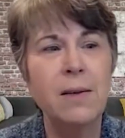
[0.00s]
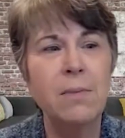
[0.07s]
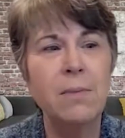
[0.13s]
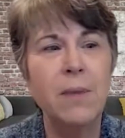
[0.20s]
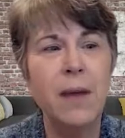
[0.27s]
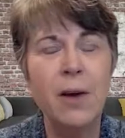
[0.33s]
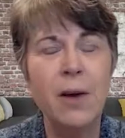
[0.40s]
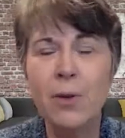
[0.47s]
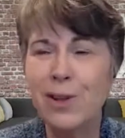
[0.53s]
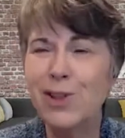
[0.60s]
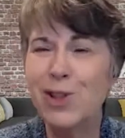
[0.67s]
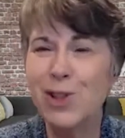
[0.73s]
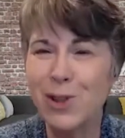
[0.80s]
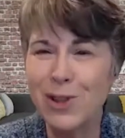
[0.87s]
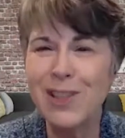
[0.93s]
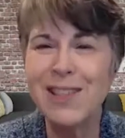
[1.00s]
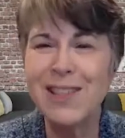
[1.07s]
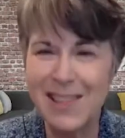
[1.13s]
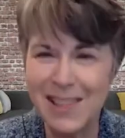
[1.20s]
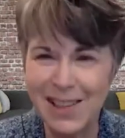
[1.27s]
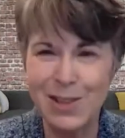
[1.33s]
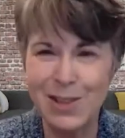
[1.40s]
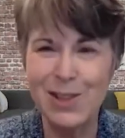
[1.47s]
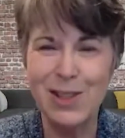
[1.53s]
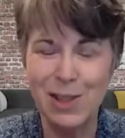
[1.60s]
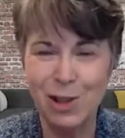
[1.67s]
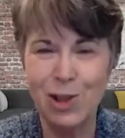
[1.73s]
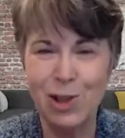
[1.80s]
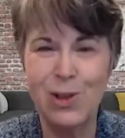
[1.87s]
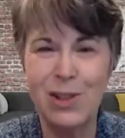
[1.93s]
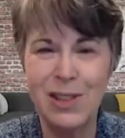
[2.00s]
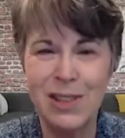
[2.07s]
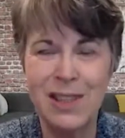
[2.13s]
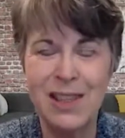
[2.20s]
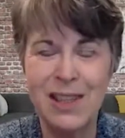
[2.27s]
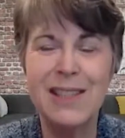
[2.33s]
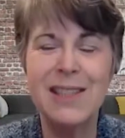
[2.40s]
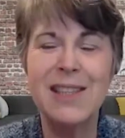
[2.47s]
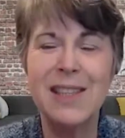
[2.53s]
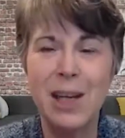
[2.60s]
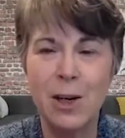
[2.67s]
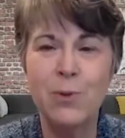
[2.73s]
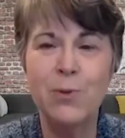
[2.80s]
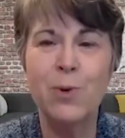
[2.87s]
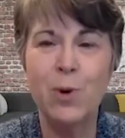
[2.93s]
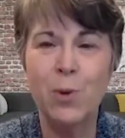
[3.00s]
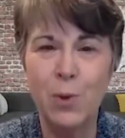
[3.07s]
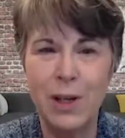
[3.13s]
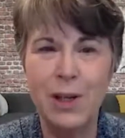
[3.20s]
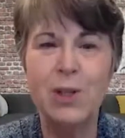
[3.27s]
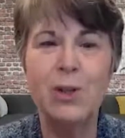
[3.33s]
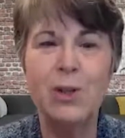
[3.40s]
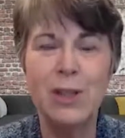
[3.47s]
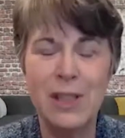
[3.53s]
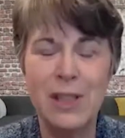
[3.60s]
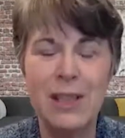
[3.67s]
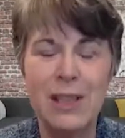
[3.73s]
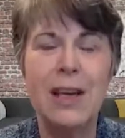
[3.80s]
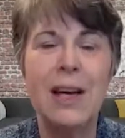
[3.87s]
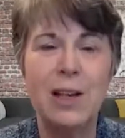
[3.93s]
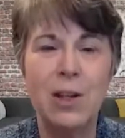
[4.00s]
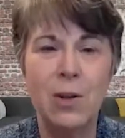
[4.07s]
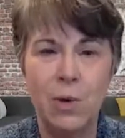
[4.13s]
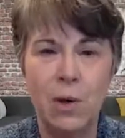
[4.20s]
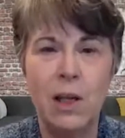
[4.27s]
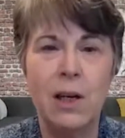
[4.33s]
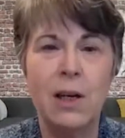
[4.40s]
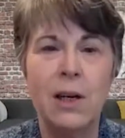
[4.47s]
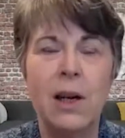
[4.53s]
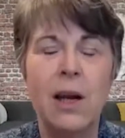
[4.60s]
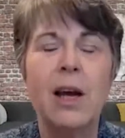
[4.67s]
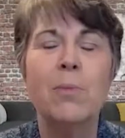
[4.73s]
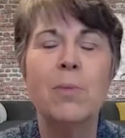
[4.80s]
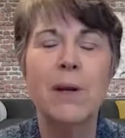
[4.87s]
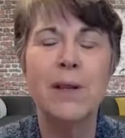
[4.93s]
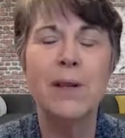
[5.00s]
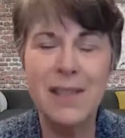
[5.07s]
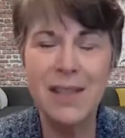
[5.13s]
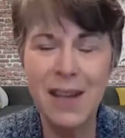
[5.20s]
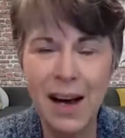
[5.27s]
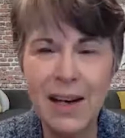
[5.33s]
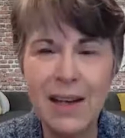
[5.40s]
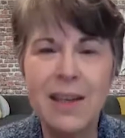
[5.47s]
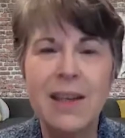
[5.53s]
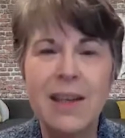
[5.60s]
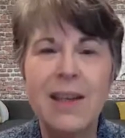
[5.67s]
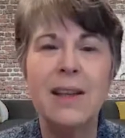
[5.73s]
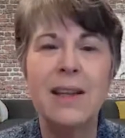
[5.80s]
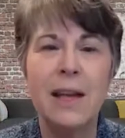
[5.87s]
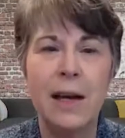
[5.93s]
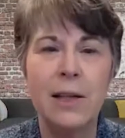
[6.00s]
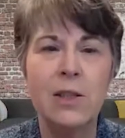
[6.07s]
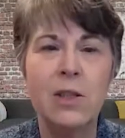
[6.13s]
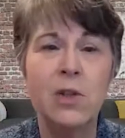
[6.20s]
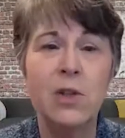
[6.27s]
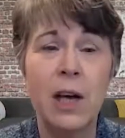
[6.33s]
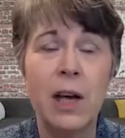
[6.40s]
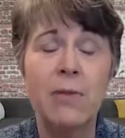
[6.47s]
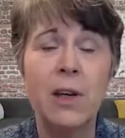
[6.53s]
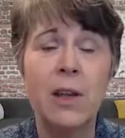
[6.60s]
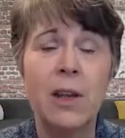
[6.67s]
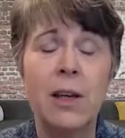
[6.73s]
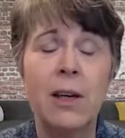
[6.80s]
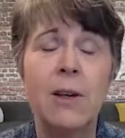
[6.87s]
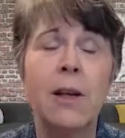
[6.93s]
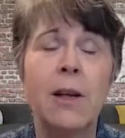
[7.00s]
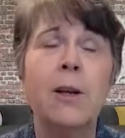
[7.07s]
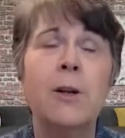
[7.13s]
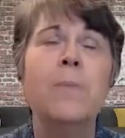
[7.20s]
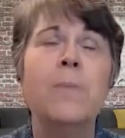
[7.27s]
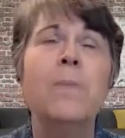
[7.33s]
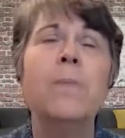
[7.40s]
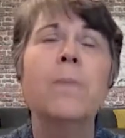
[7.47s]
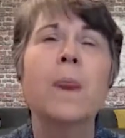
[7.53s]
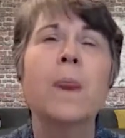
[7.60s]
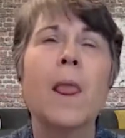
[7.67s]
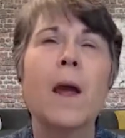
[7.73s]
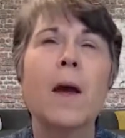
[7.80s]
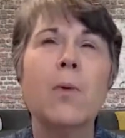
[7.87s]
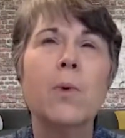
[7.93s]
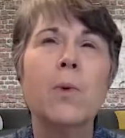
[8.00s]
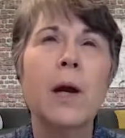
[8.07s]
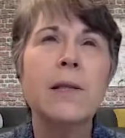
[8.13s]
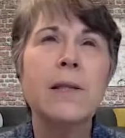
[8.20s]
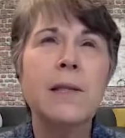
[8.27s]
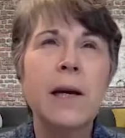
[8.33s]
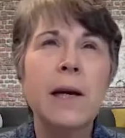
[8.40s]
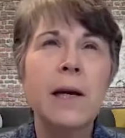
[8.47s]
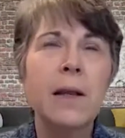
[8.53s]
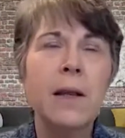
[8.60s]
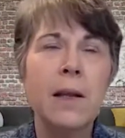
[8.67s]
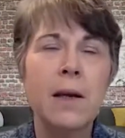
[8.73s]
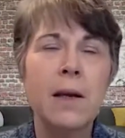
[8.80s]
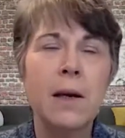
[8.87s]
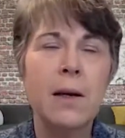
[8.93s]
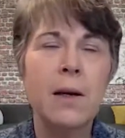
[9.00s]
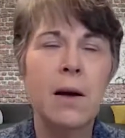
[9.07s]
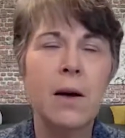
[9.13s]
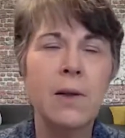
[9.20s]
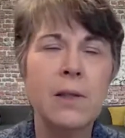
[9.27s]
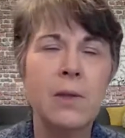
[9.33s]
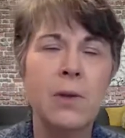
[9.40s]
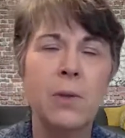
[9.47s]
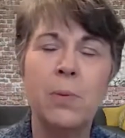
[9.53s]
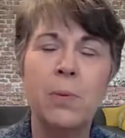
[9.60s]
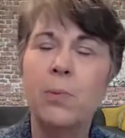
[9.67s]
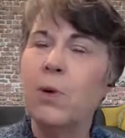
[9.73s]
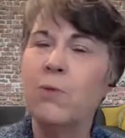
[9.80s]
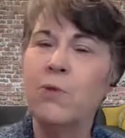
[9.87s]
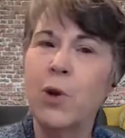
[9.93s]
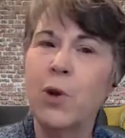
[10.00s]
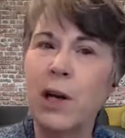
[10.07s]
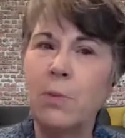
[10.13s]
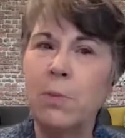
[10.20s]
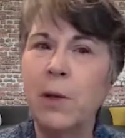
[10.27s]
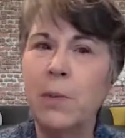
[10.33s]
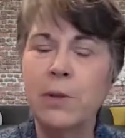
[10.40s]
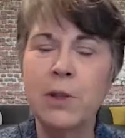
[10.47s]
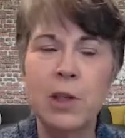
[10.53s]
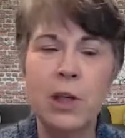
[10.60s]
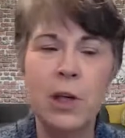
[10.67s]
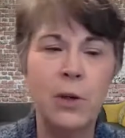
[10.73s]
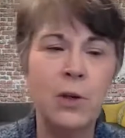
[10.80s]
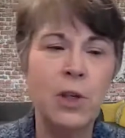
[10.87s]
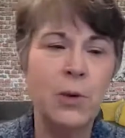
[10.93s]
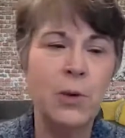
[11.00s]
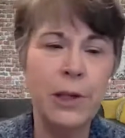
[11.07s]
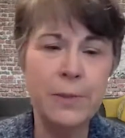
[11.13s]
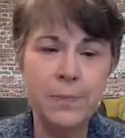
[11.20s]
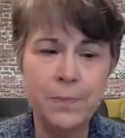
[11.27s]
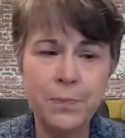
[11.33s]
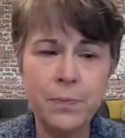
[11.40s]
health insurance is sickness insurance. It's there for when you're sick and you need it, but it's not the answer to everything. When I say also that we've trained people to go to it,